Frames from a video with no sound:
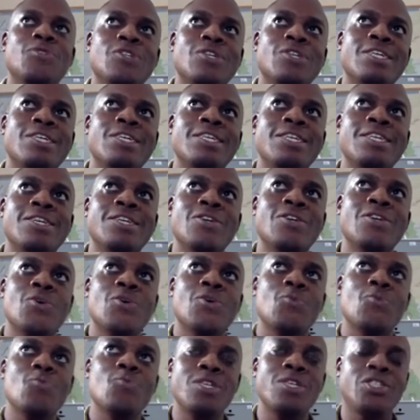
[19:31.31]
And
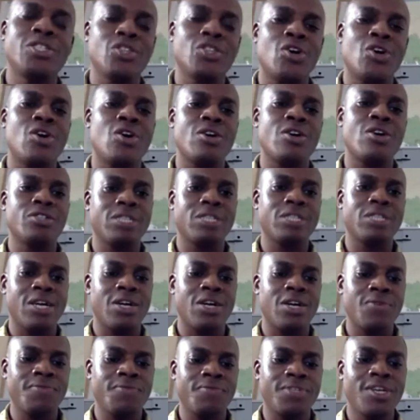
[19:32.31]
we saw
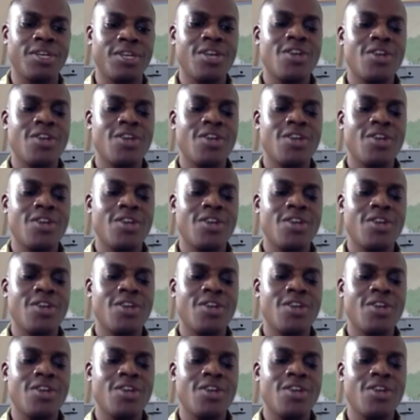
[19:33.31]
ourselves,